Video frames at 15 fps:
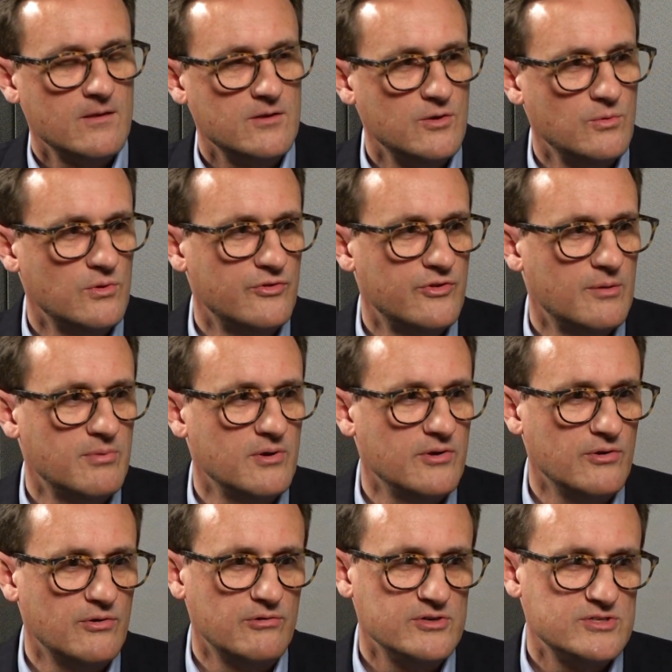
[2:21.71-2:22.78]
you will double
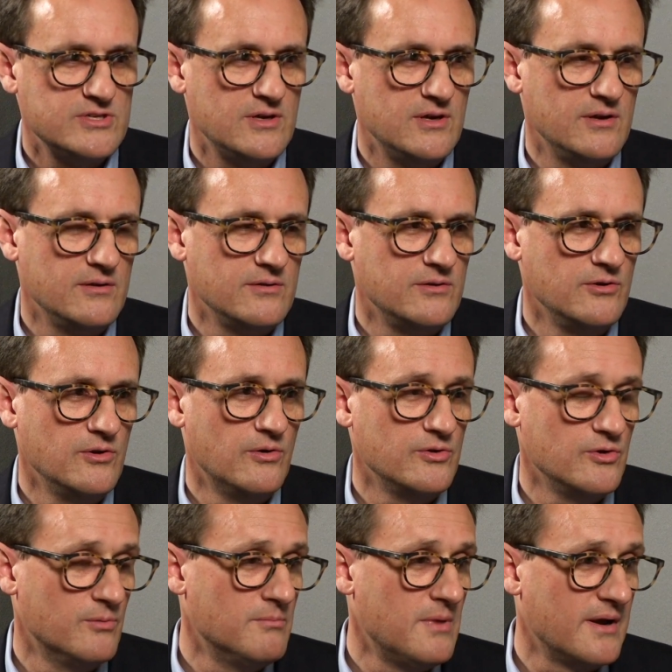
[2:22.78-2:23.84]
your return,
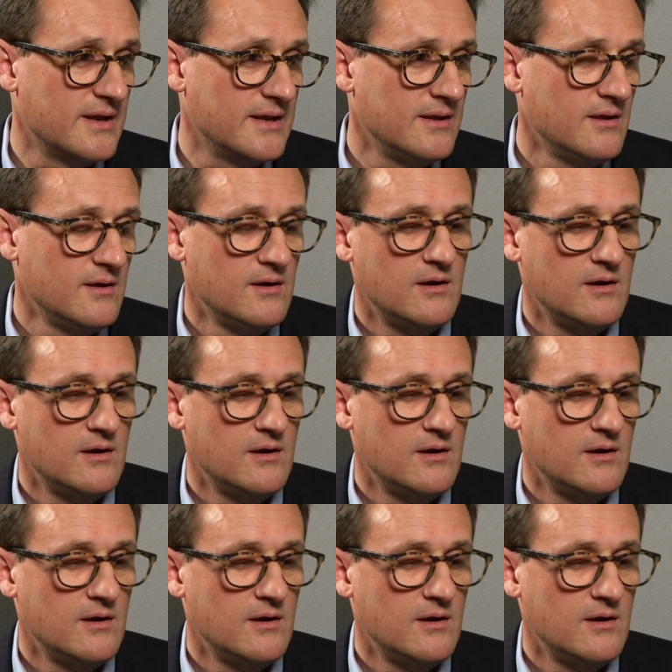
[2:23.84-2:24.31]
your money,